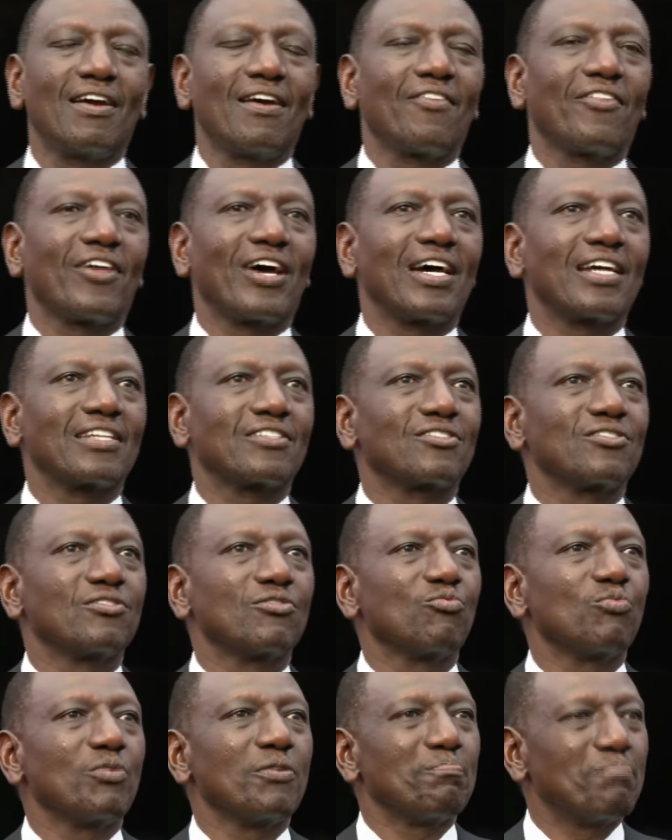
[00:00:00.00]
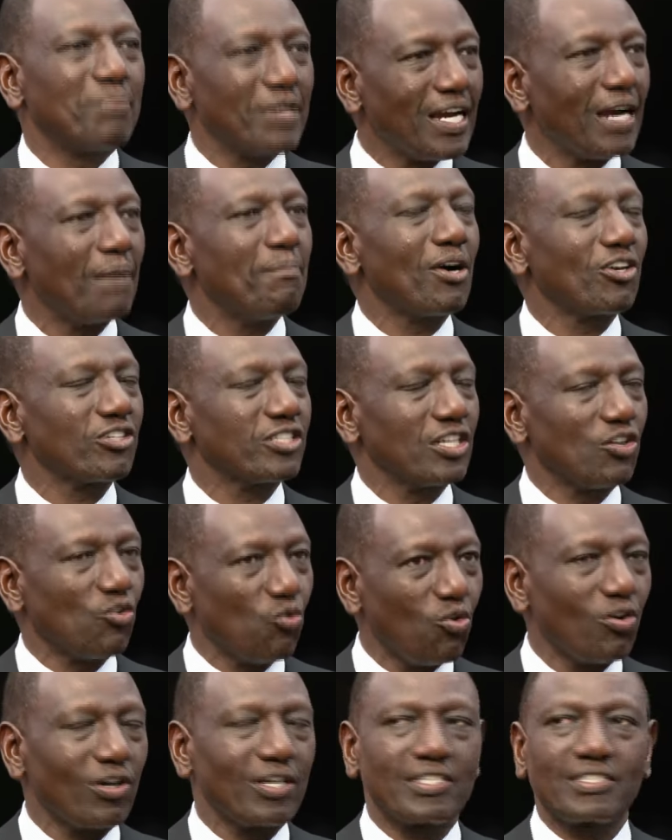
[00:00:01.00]
that we bring about
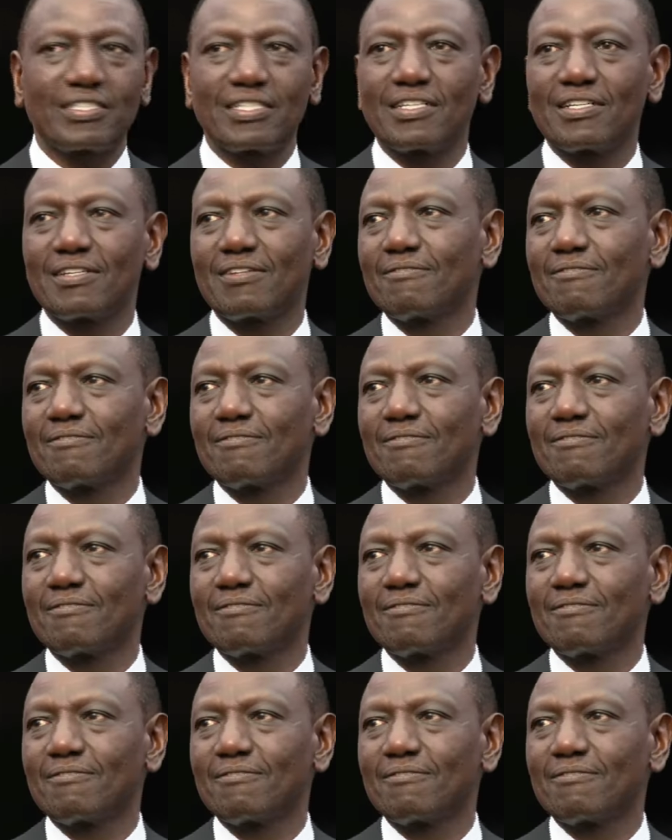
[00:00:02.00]
equality,